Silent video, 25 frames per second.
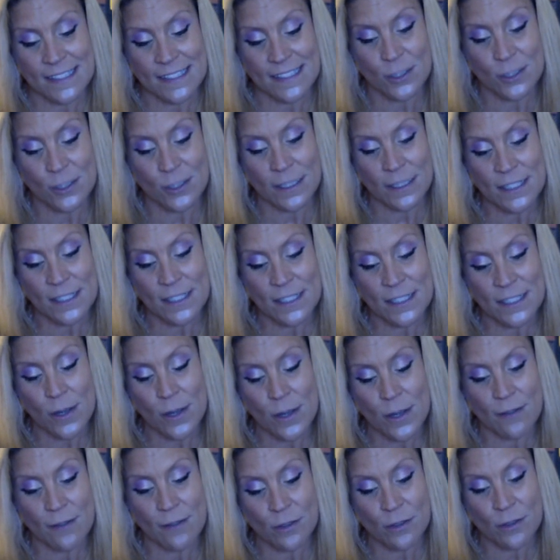So let's go
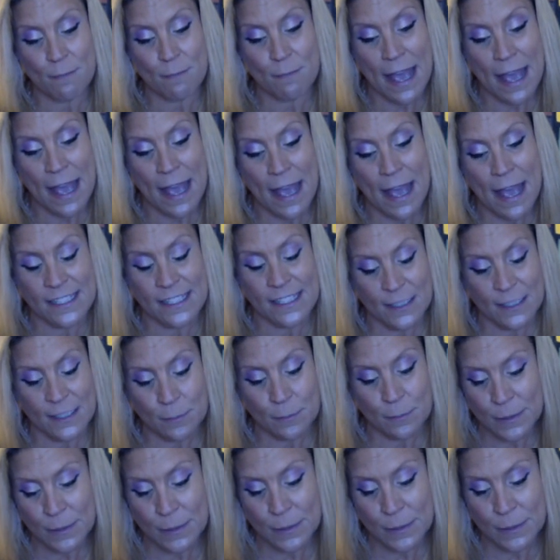ahead with masculine,
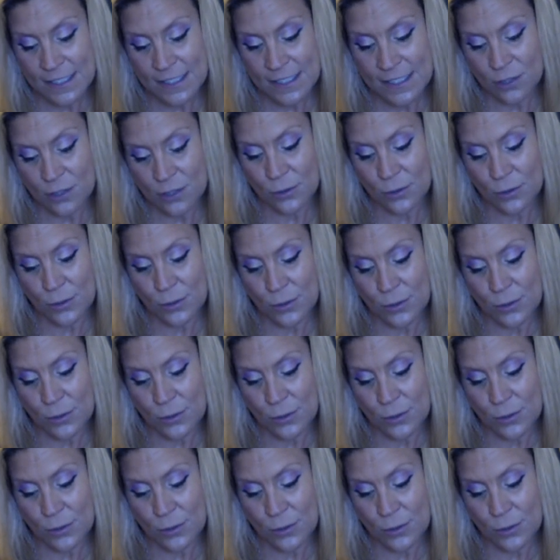please, dear Lord,